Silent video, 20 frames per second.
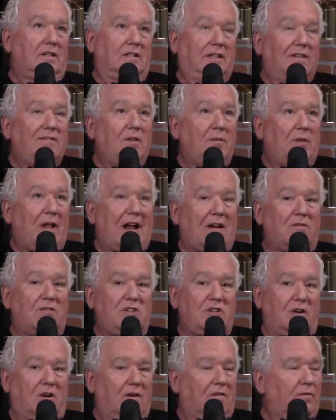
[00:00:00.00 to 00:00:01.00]
Cleveland Black
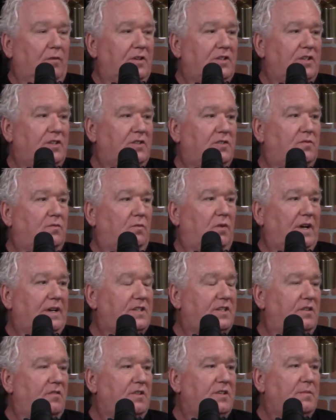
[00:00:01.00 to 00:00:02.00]
Reserve, which has won a
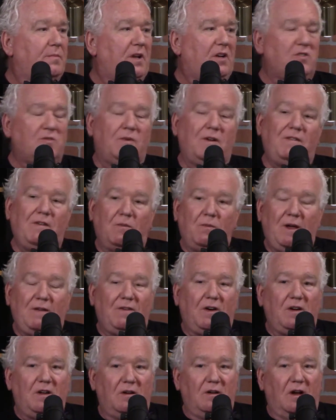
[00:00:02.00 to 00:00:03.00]
series of medals. We have
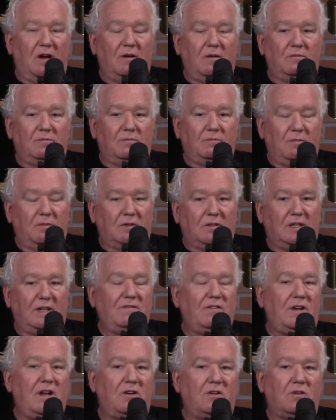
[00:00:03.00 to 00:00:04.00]
a
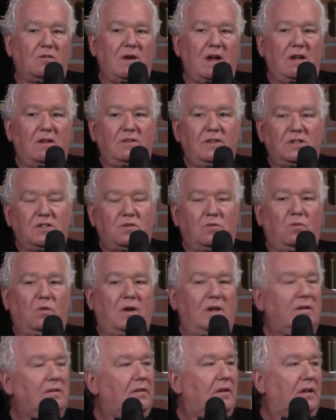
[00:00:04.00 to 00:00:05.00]
Cleveland Underground that's
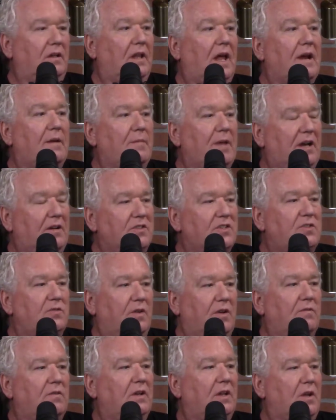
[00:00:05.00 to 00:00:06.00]
won a lot of medals,
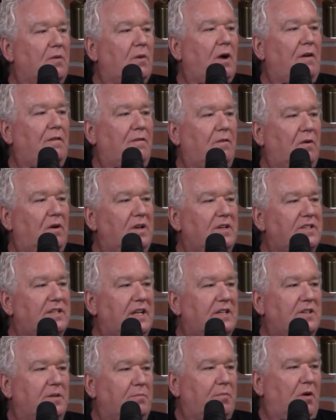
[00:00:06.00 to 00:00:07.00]
doing really well for us.
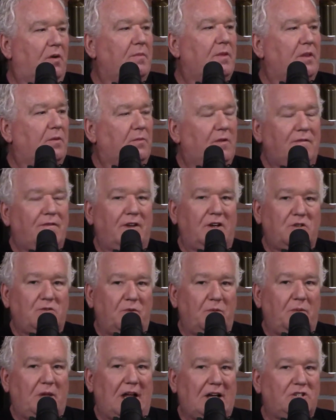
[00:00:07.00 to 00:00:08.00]
That's a bourbon that we finished
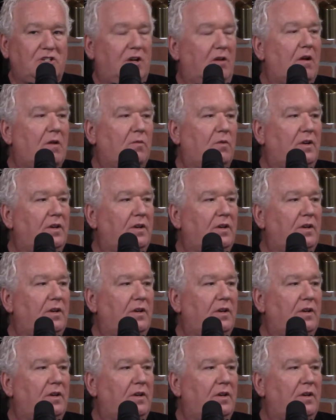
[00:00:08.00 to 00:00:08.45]
with black cherry wood.